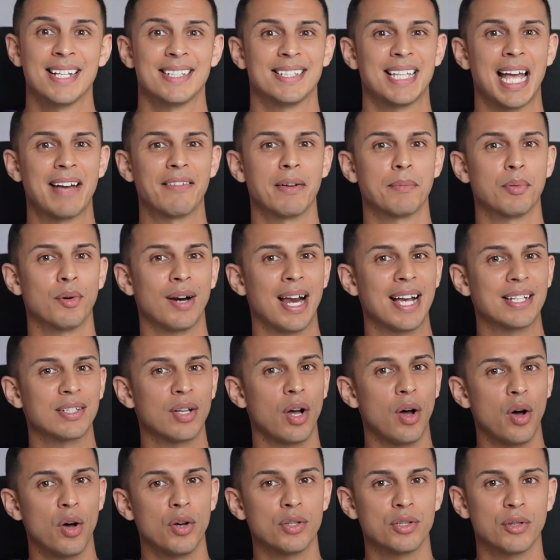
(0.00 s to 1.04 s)
Davenport has
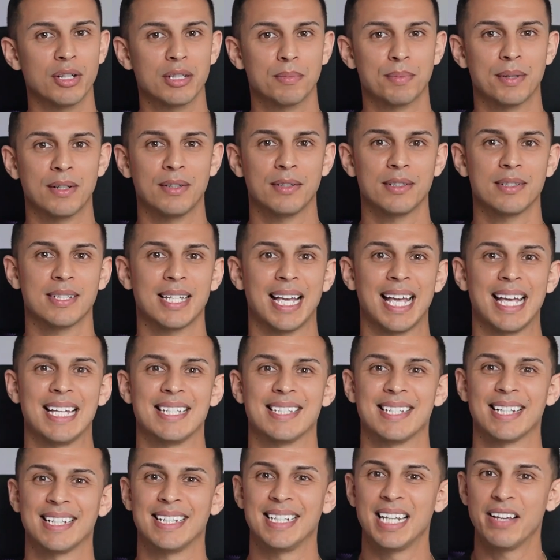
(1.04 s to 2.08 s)
also experienced a
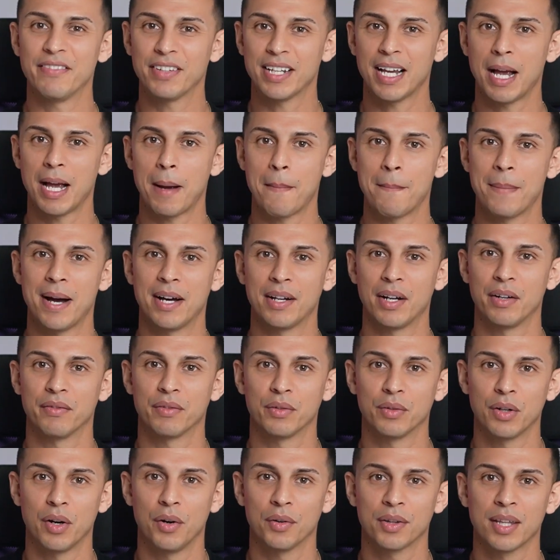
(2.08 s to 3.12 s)
significant amount
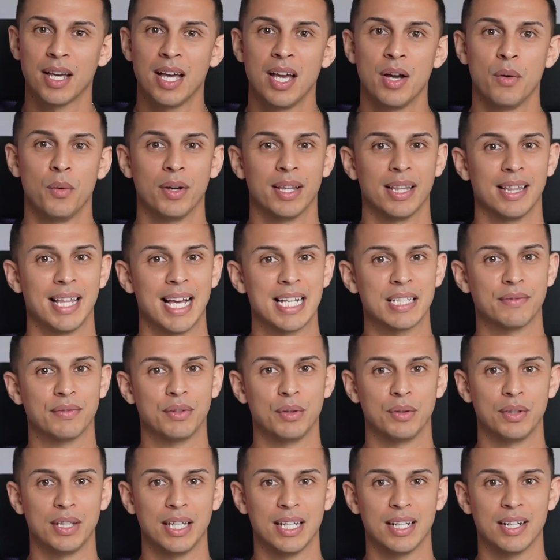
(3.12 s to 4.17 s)
of growth in the last
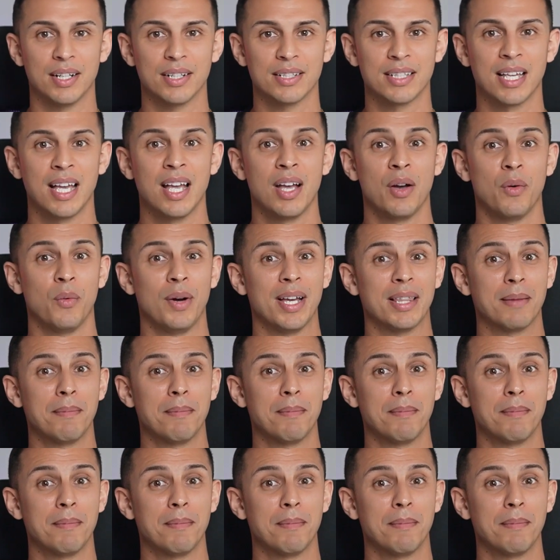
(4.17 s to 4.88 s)
few years, with